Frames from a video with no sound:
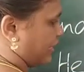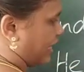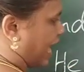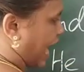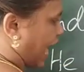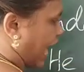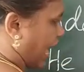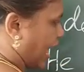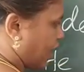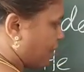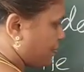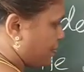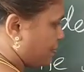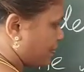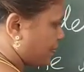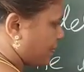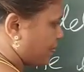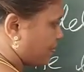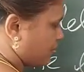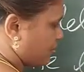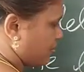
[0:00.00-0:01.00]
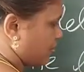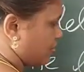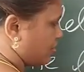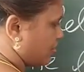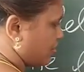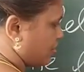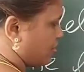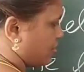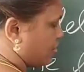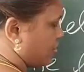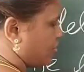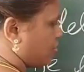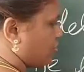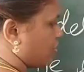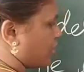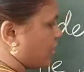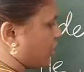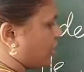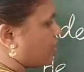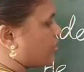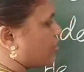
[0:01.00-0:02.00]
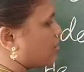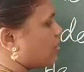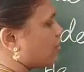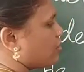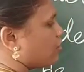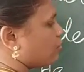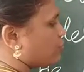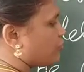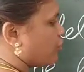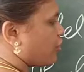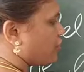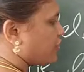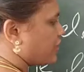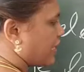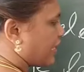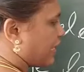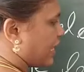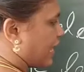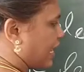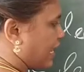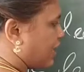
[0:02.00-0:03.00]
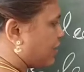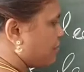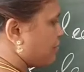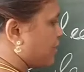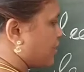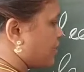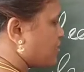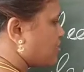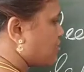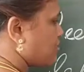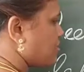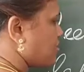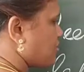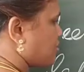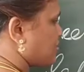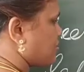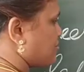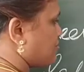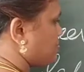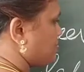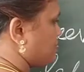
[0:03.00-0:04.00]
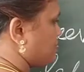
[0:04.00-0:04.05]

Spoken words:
gap, okay, for the elements